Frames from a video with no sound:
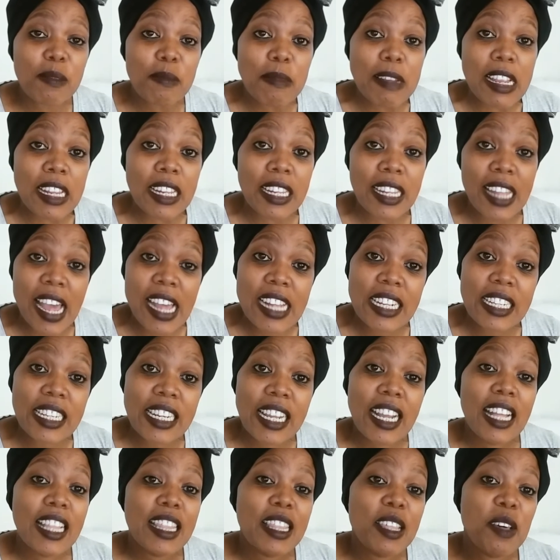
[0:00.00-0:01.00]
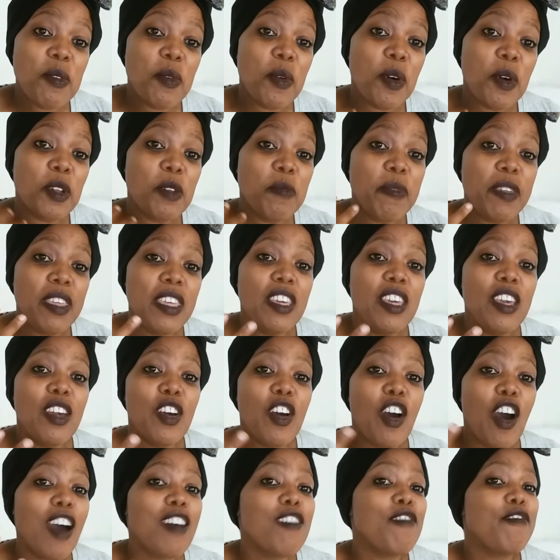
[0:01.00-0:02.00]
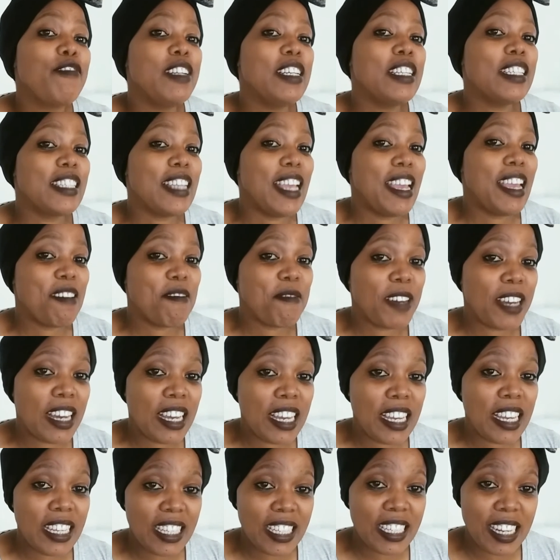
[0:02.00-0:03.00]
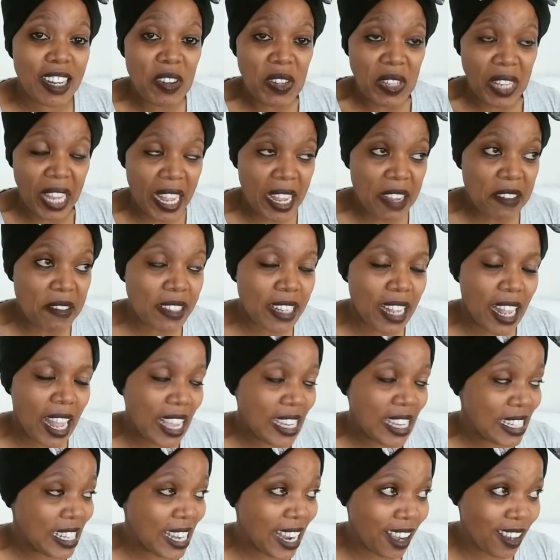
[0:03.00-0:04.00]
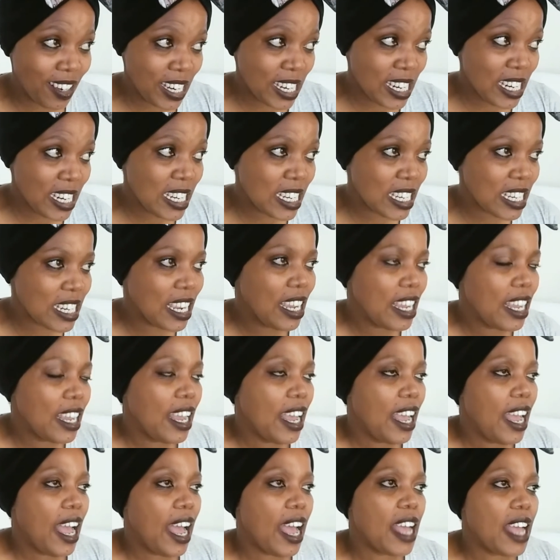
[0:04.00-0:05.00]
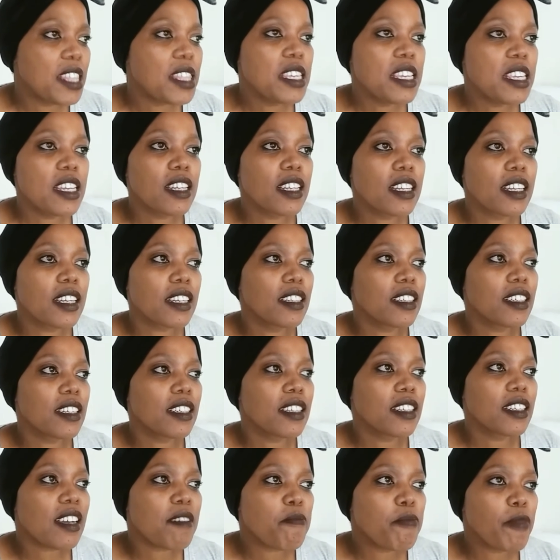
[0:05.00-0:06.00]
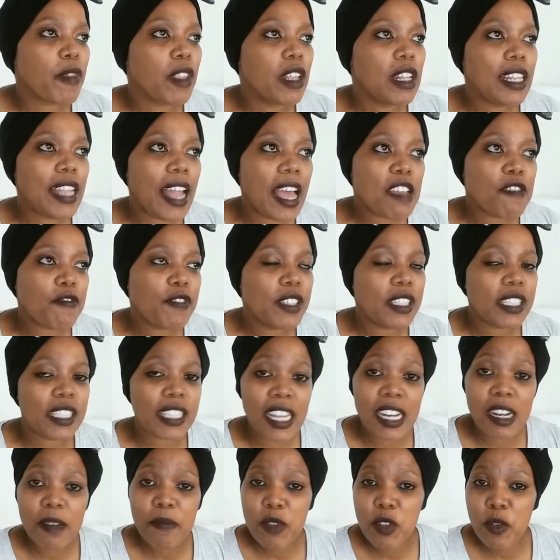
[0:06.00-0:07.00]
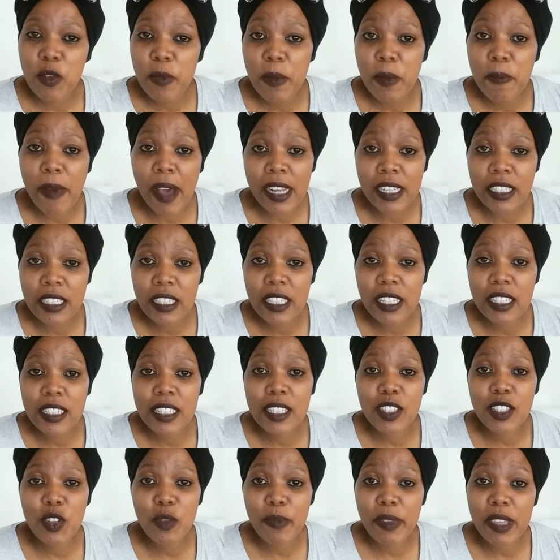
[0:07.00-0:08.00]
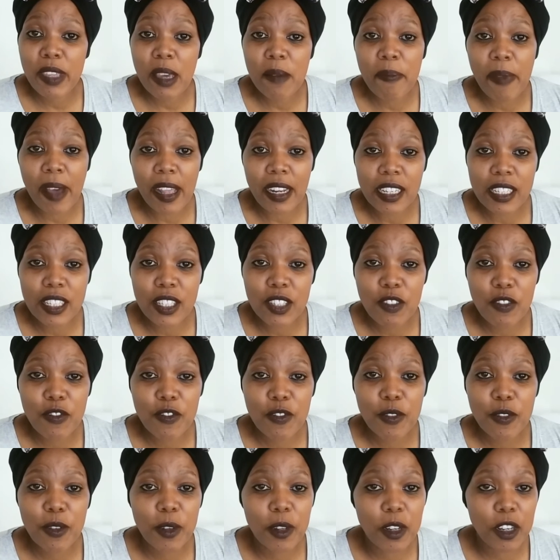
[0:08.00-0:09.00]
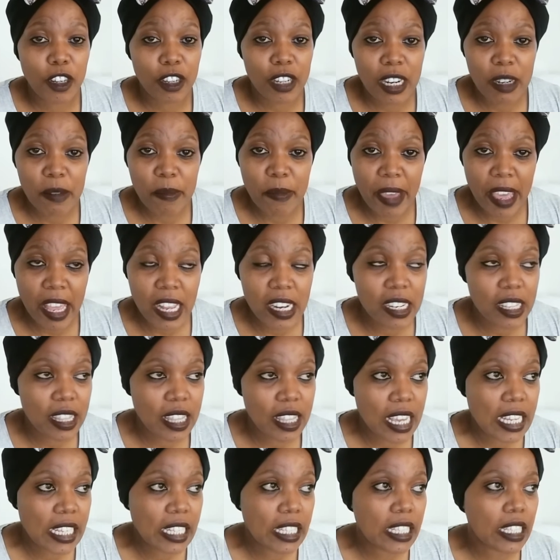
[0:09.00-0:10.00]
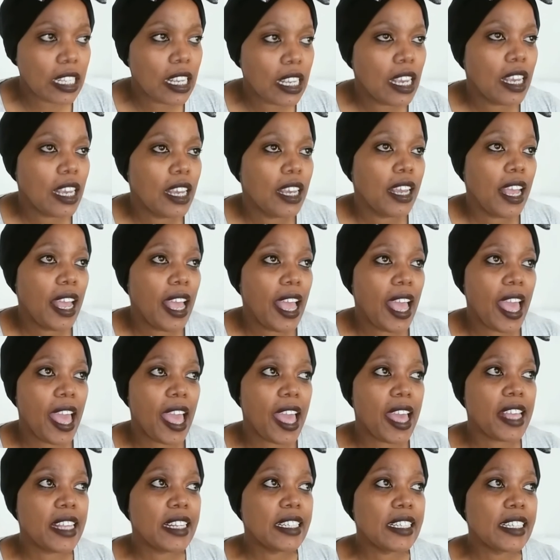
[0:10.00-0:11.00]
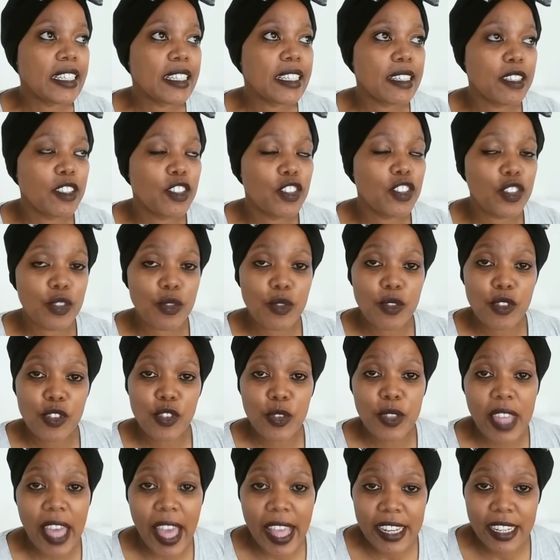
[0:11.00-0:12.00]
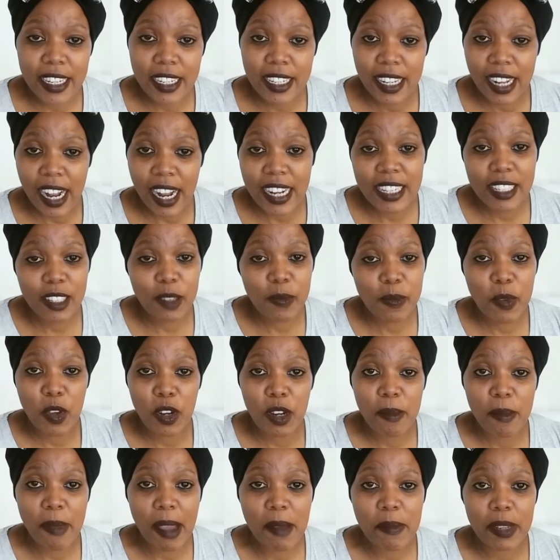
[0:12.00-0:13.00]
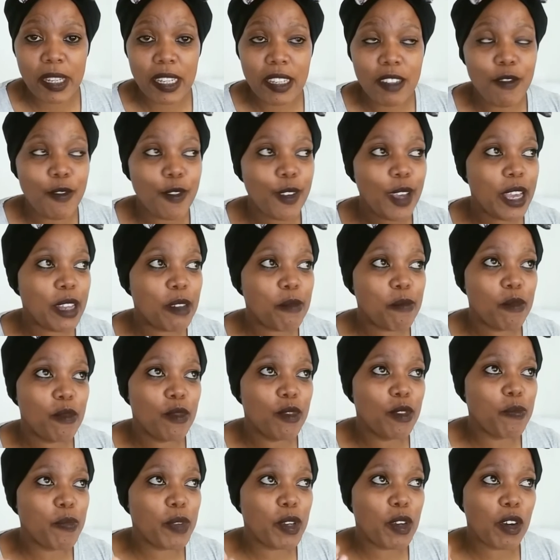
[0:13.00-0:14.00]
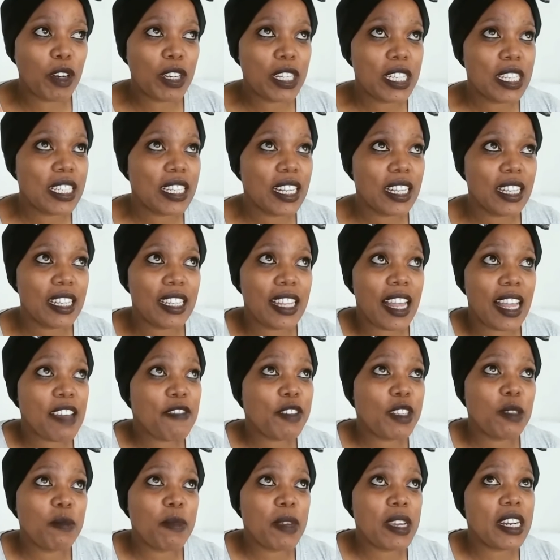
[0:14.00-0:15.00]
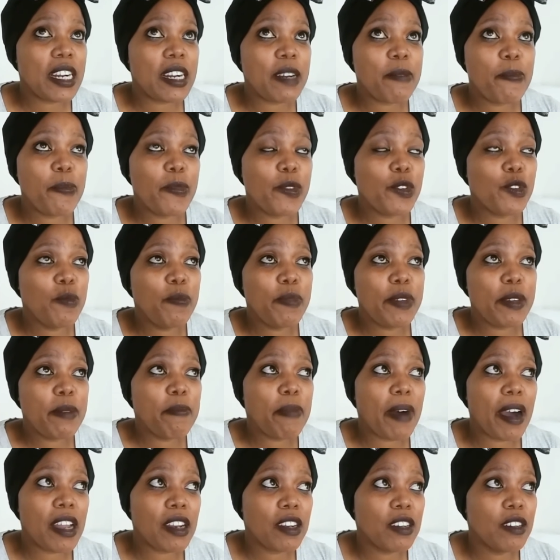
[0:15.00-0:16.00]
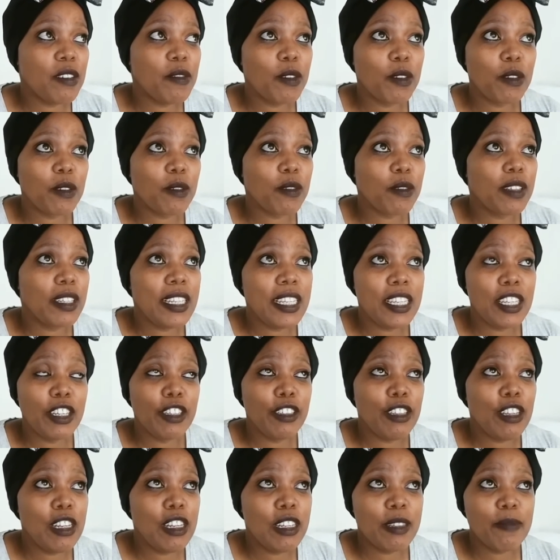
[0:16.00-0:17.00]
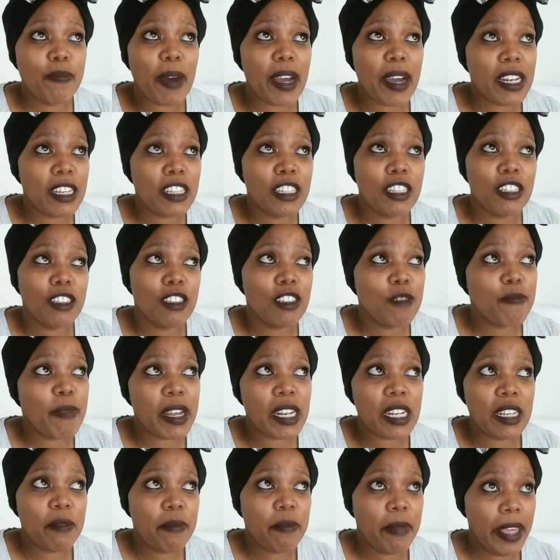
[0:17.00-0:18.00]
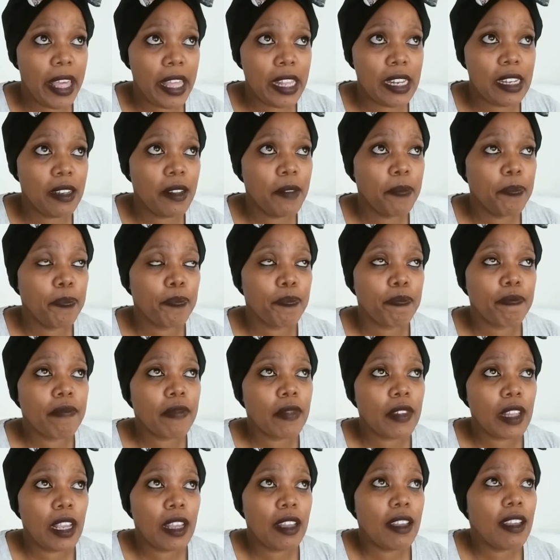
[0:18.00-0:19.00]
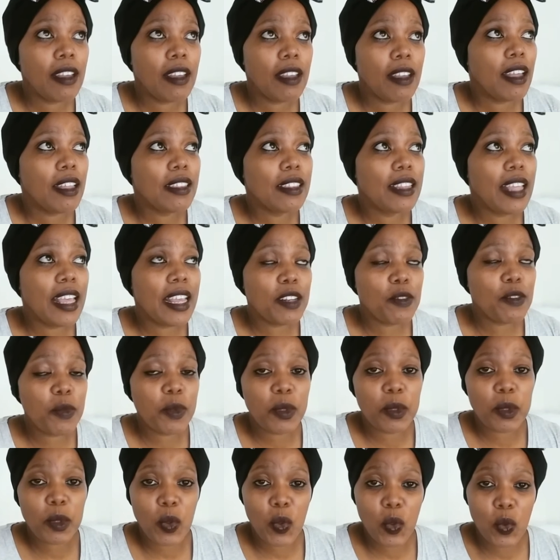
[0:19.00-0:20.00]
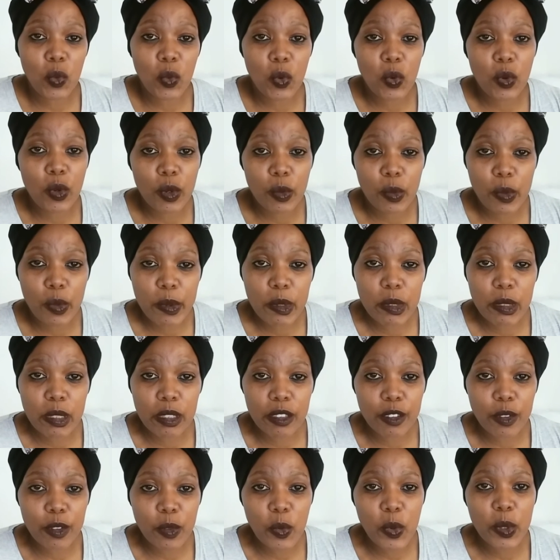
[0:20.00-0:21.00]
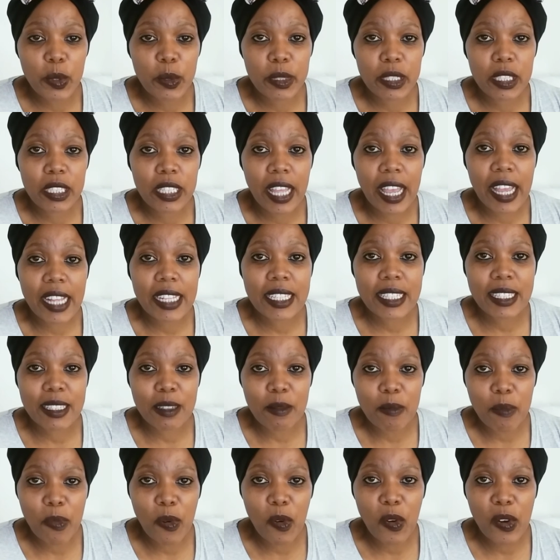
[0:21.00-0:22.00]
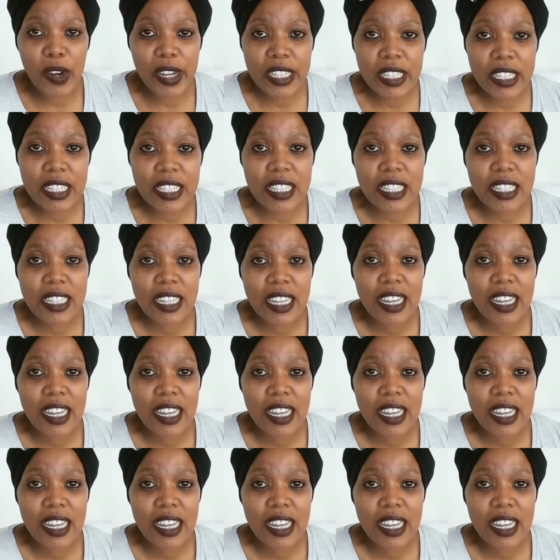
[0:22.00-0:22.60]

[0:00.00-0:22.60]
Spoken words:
mean that there won't be conflict ever in our lives? I doubt it. I think life is set up to be balanced, to be a balance of good and bad things. And due to that, that is purely my belief. And because life is made up to be partly good, partly bad, then we'll at some point